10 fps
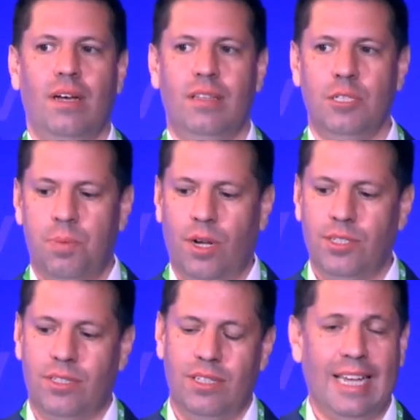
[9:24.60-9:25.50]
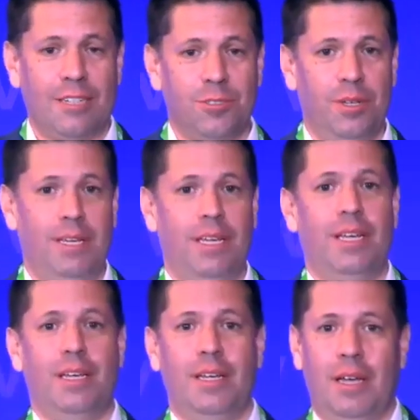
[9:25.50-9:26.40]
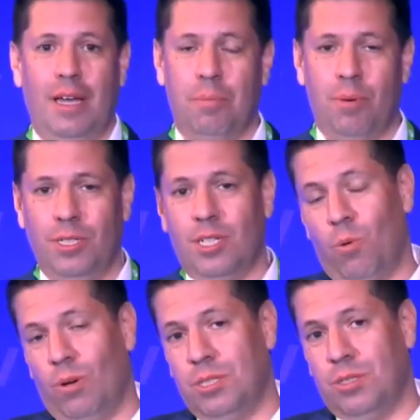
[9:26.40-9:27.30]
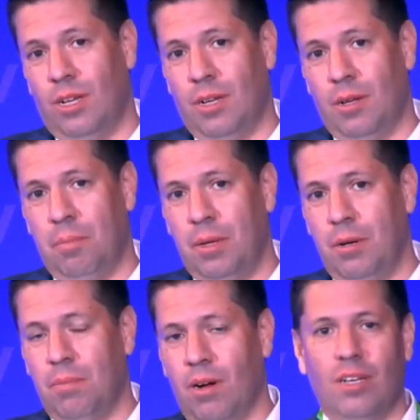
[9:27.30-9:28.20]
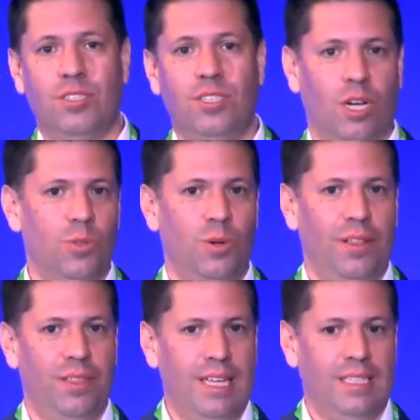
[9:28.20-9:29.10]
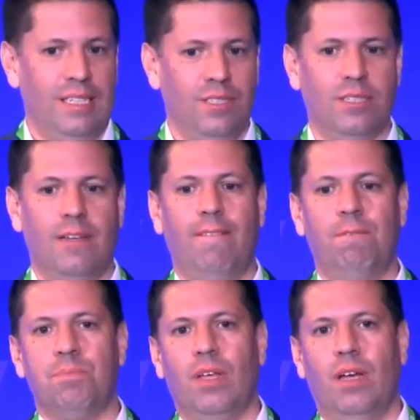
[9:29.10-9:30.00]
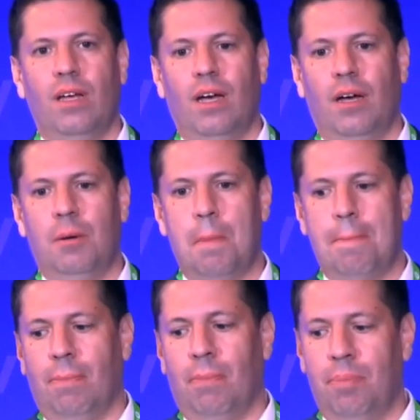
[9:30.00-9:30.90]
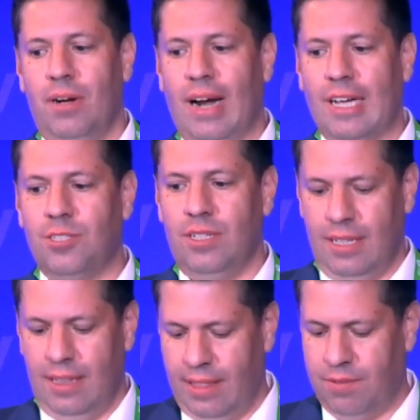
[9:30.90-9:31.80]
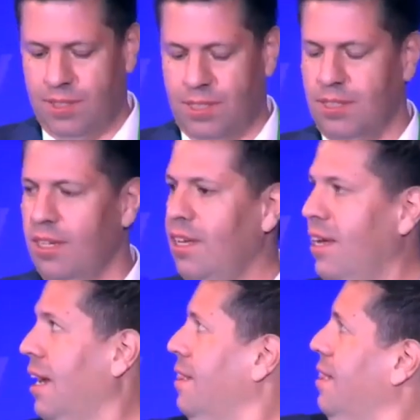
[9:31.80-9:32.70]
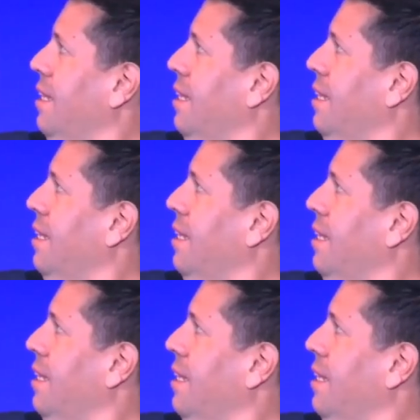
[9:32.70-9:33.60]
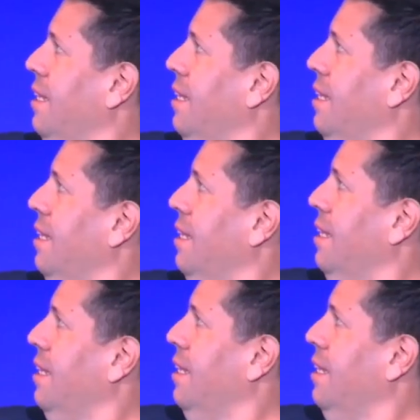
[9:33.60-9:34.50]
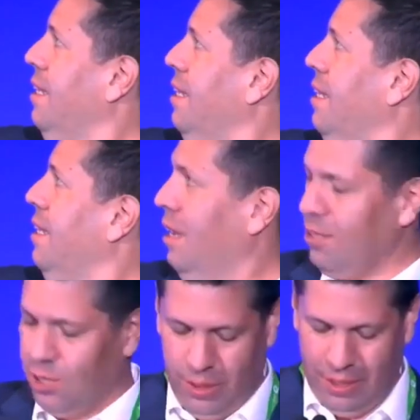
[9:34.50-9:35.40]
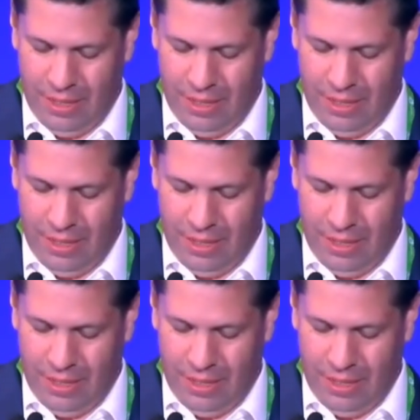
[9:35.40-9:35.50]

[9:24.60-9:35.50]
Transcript: This project is actually a project that was Peter McGaw's doctoral thesis. Peter actually lived at this mine, which